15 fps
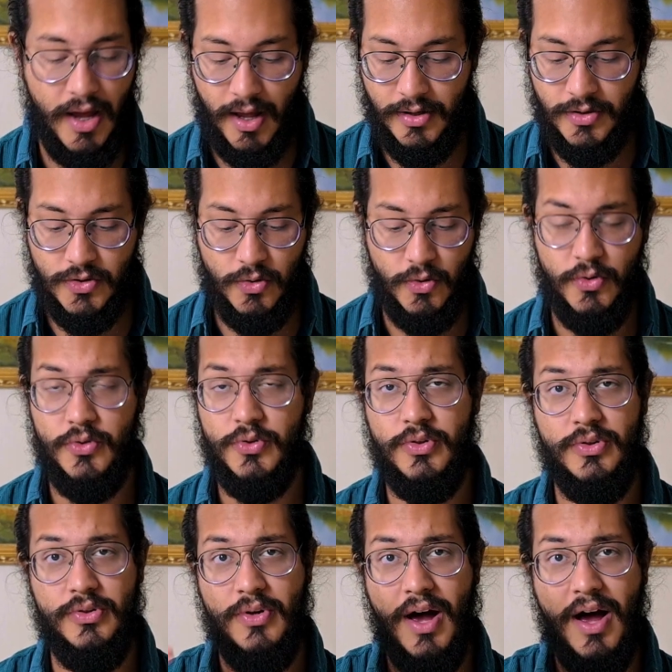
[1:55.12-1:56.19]
and so
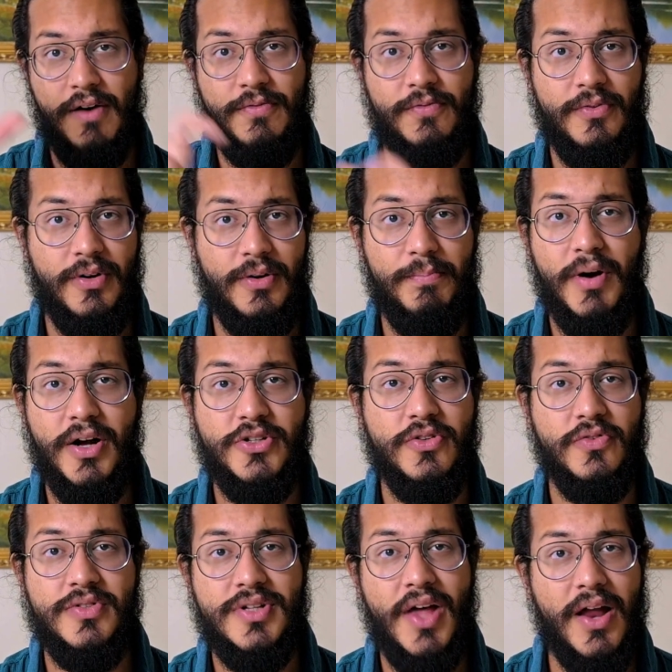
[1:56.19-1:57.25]
you have a bunch
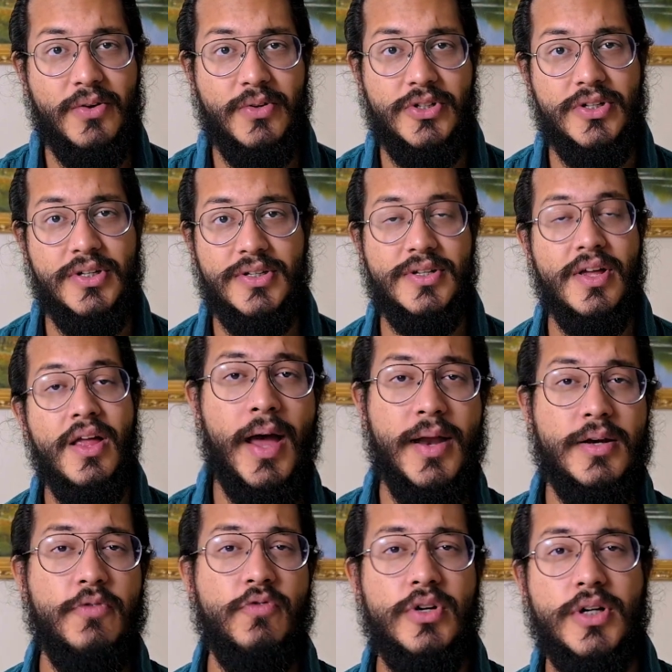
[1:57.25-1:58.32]
of sandwiches and
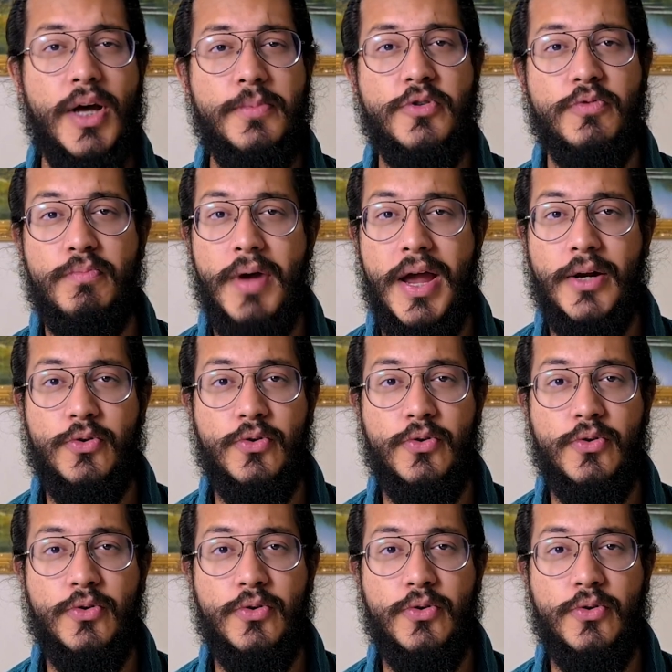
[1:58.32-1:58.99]
different types of main